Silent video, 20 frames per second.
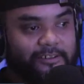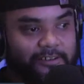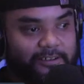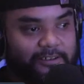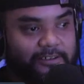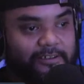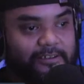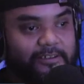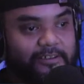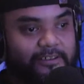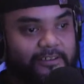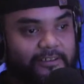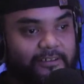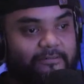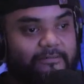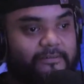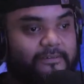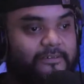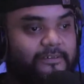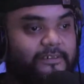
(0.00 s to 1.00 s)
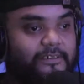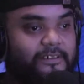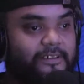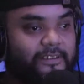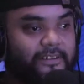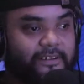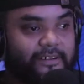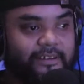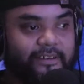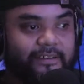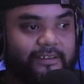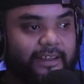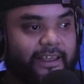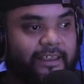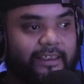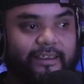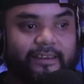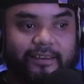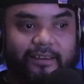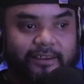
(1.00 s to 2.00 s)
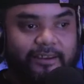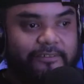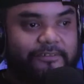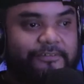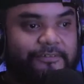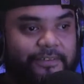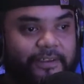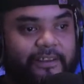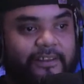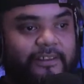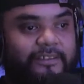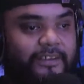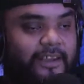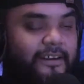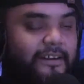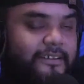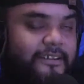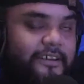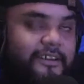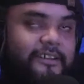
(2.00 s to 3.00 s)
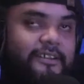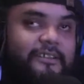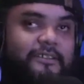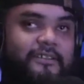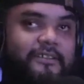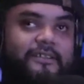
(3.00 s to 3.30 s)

Brr. Like, you can feel his energy, dude.